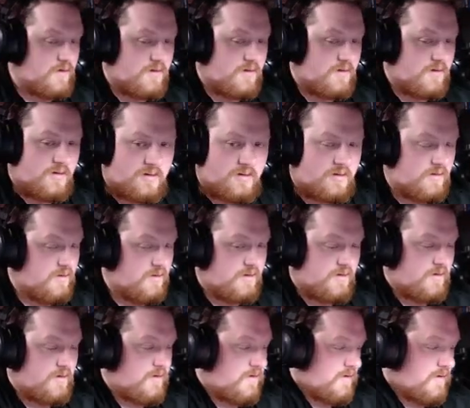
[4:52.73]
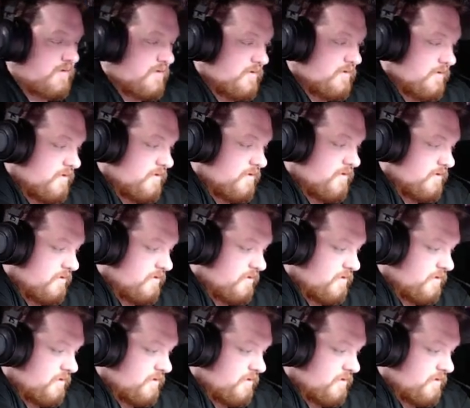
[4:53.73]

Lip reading: (silence)